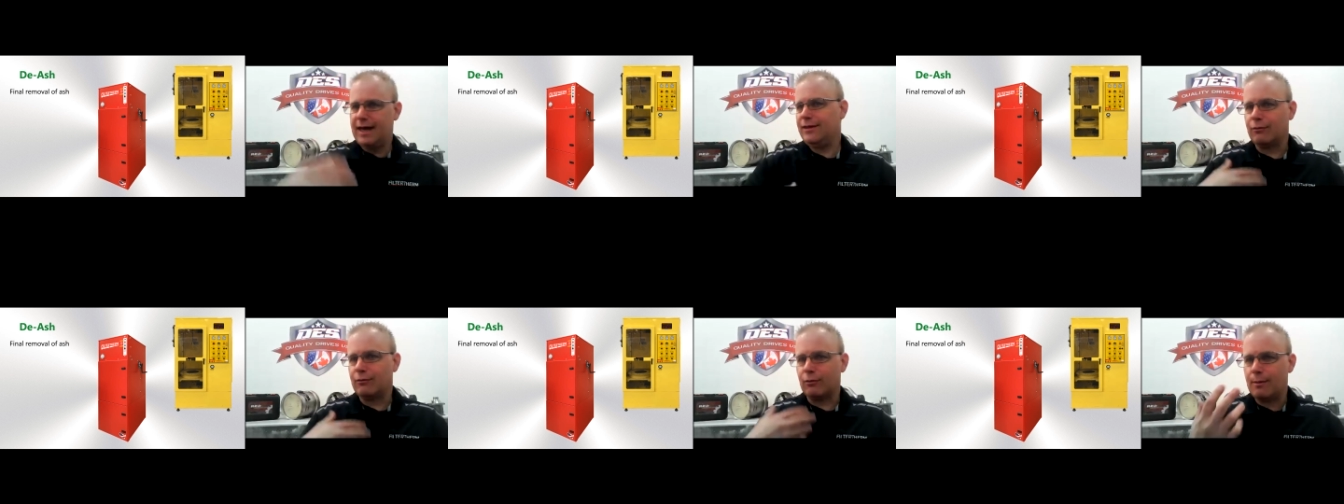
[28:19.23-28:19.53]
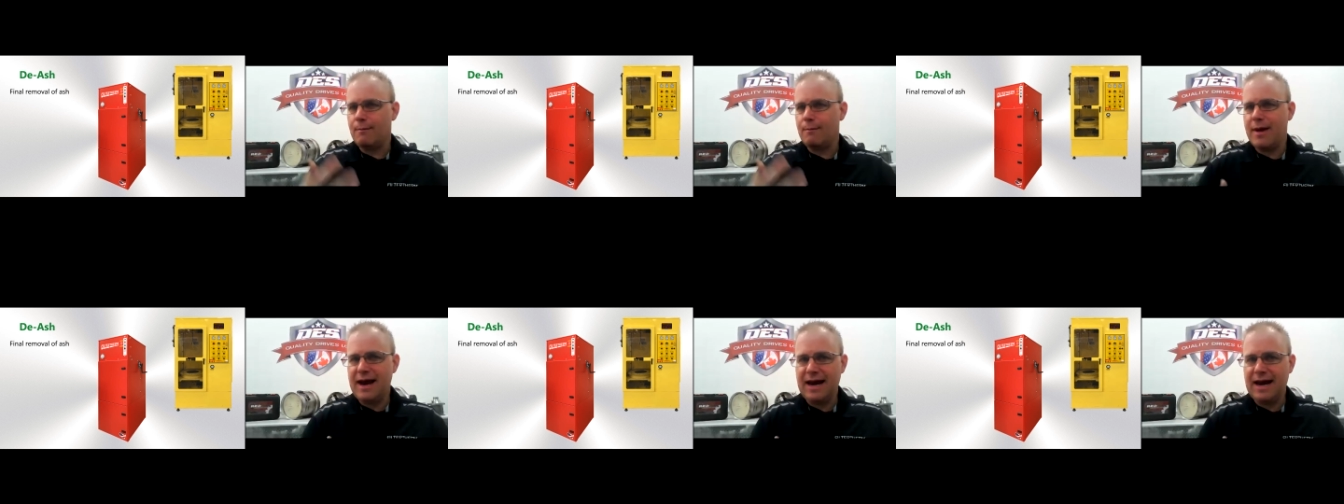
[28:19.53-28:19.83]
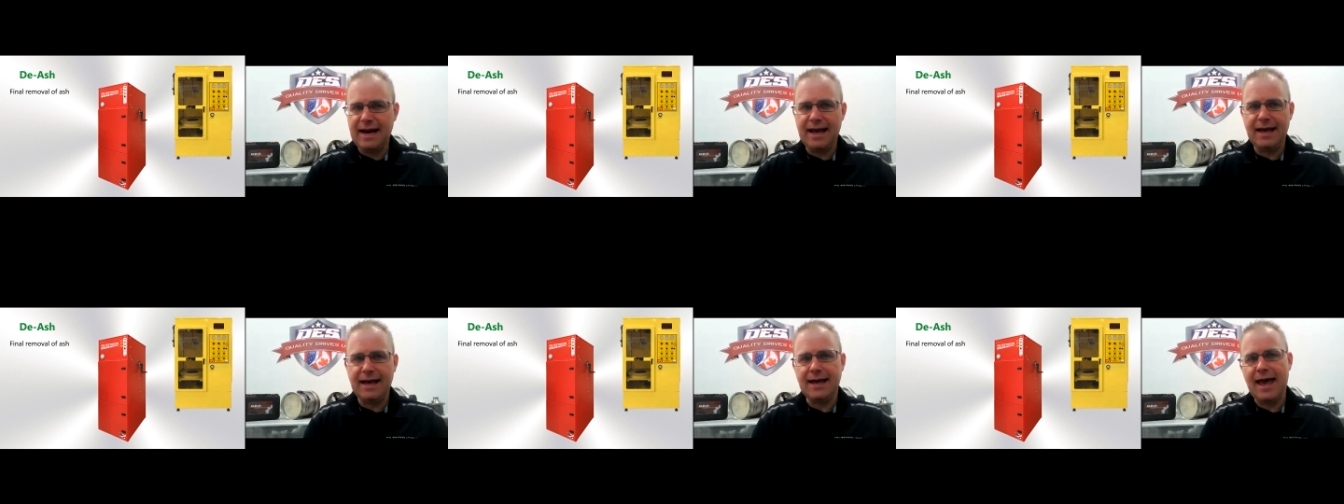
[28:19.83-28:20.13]
the
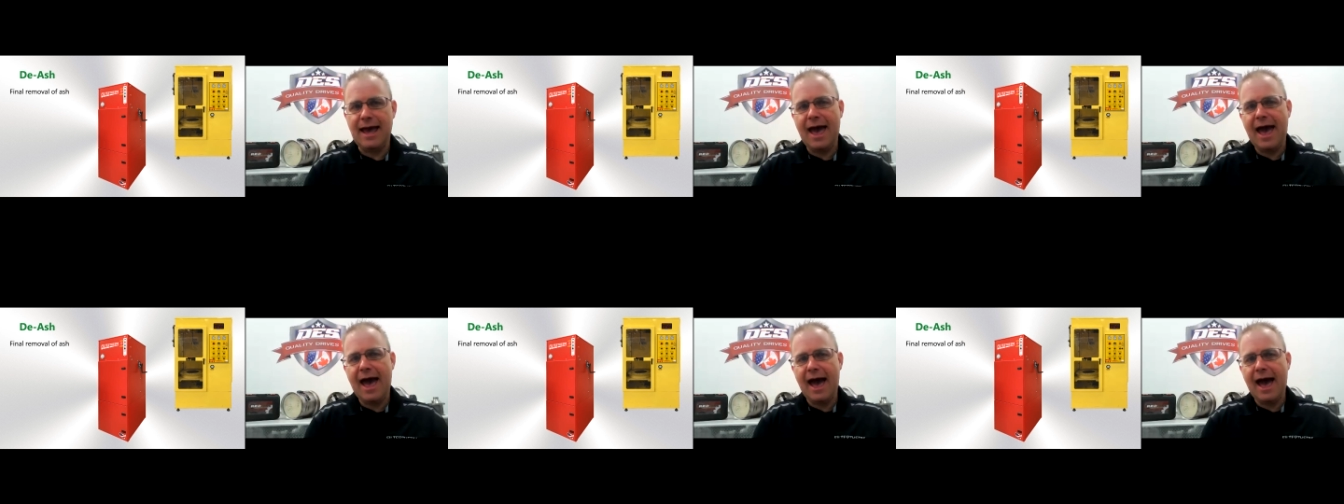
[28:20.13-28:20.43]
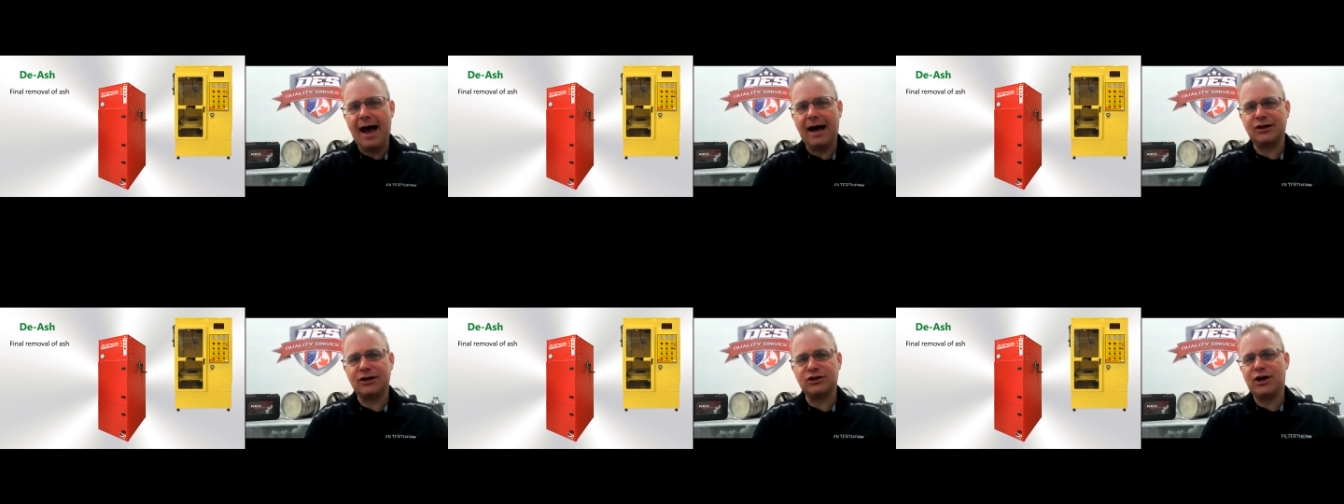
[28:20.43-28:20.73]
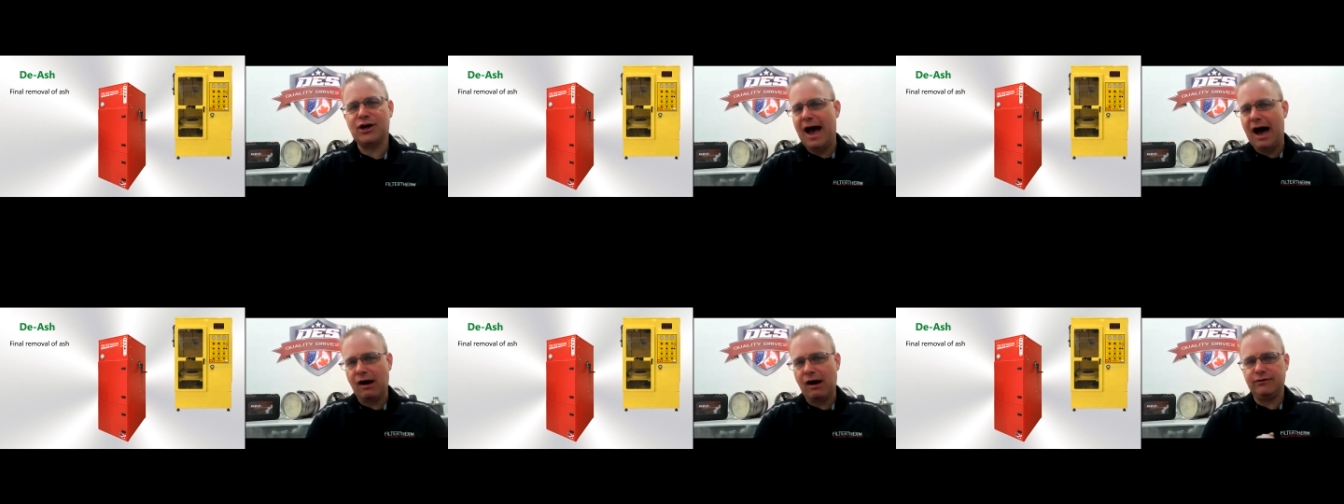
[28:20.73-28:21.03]
remaining ash
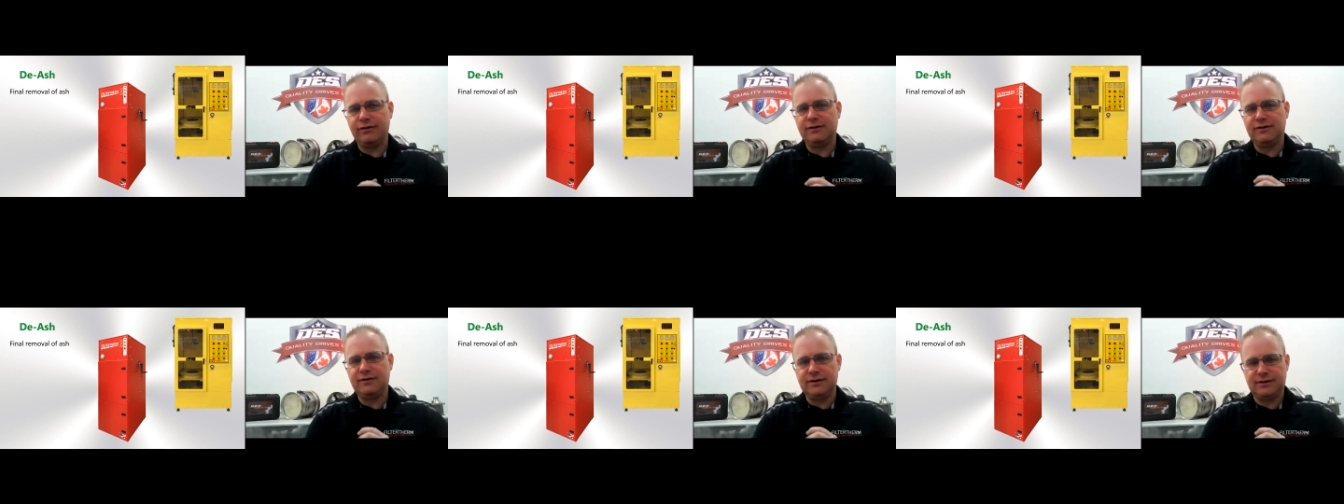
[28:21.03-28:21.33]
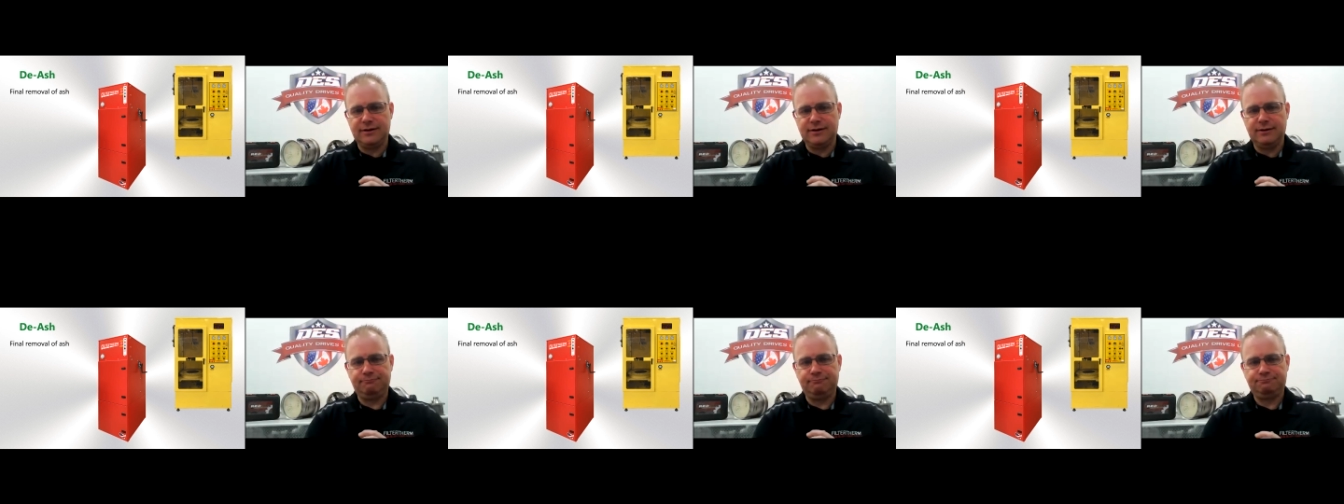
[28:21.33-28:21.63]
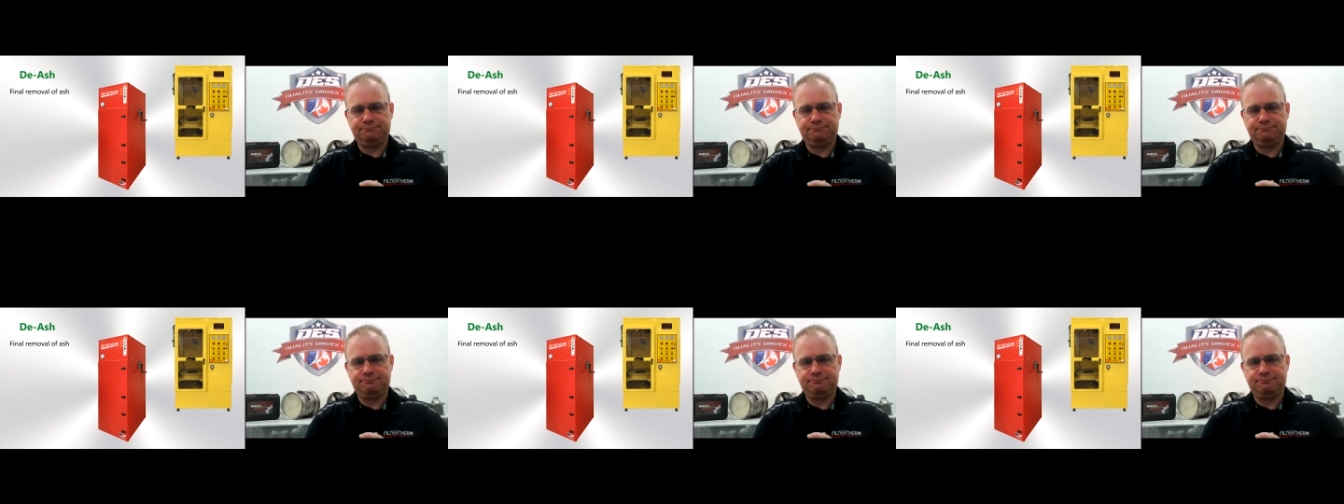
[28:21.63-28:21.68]
out of the system